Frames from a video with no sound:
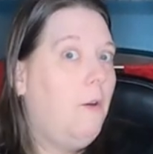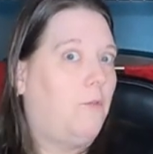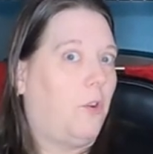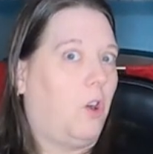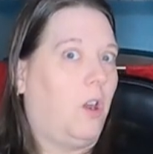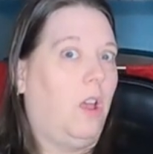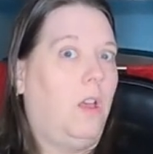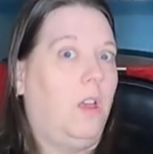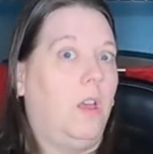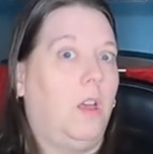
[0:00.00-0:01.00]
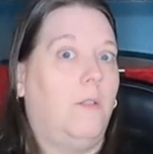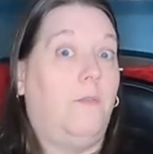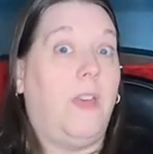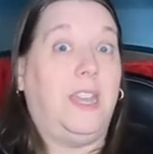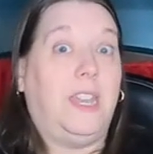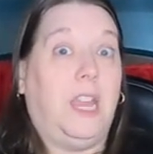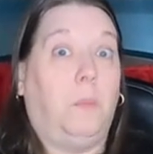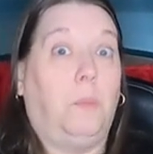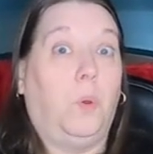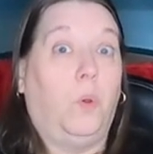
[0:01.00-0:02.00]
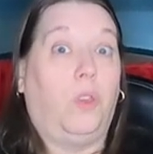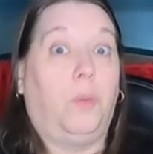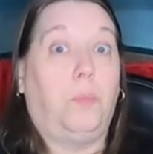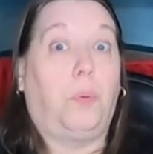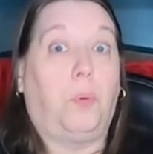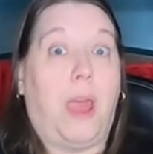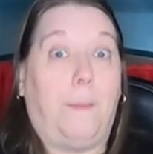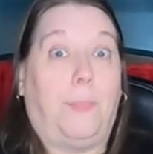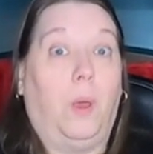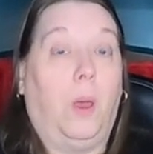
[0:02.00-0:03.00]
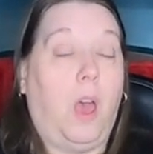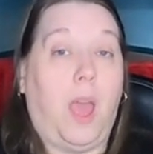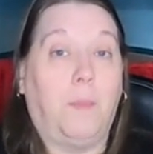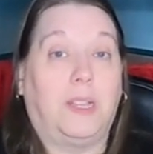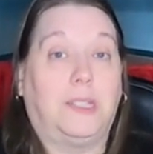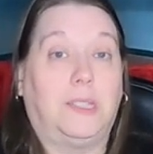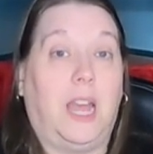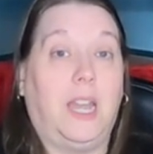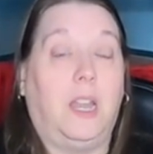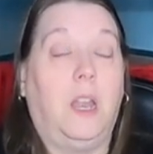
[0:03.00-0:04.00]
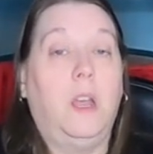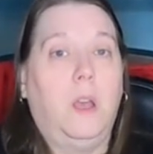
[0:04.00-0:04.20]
for vending booth prep. I'm excited.